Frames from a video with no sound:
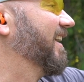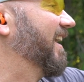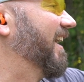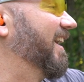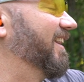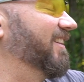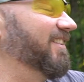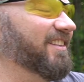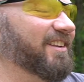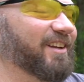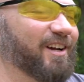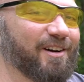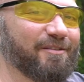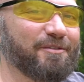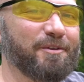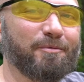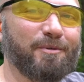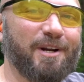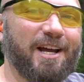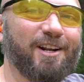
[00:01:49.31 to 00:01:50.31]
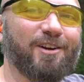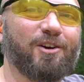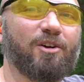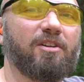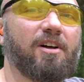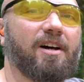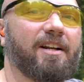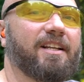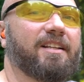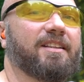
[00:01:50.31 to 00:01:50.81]
I love the
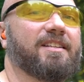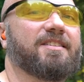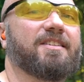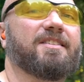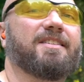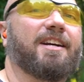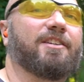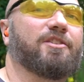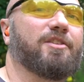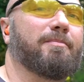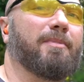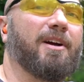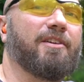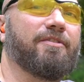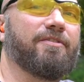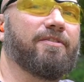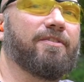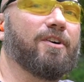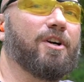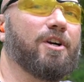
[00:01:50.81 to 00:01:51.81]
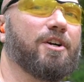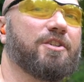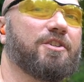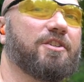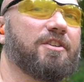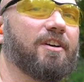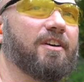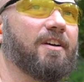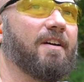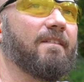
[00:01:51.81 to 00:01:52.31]
reticle on it. This is actually my
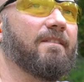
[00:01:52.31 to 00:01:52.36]
first